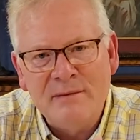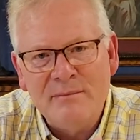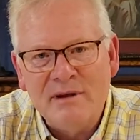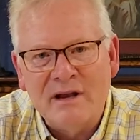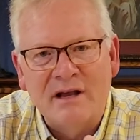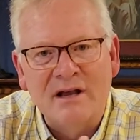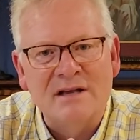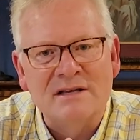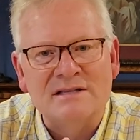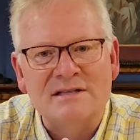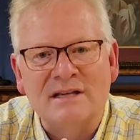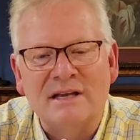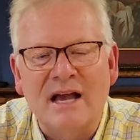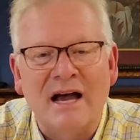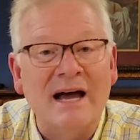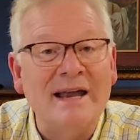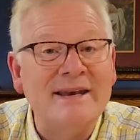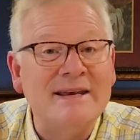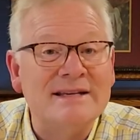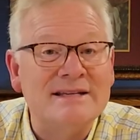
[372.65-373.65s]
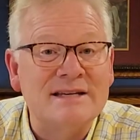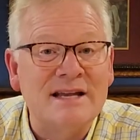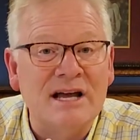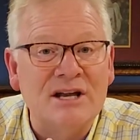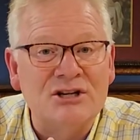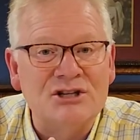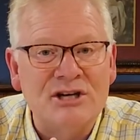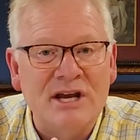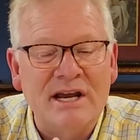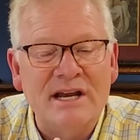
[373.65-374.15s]
because God does
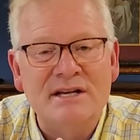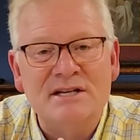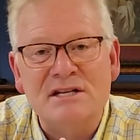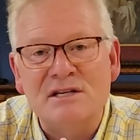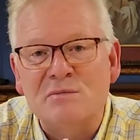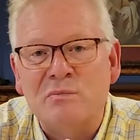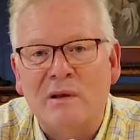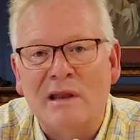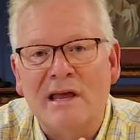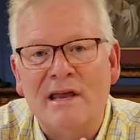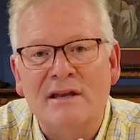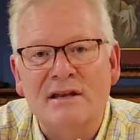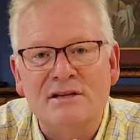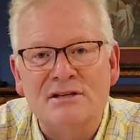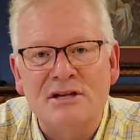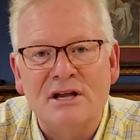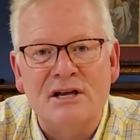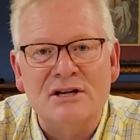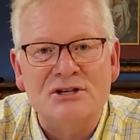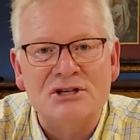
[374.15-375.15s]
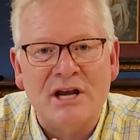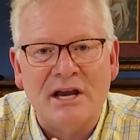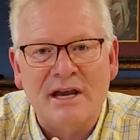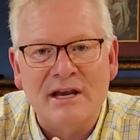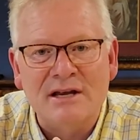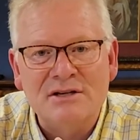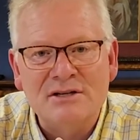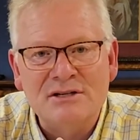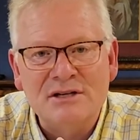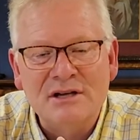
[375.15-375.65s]
not change, His plan does not
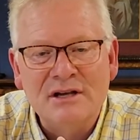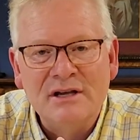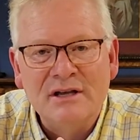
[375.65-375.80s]
change.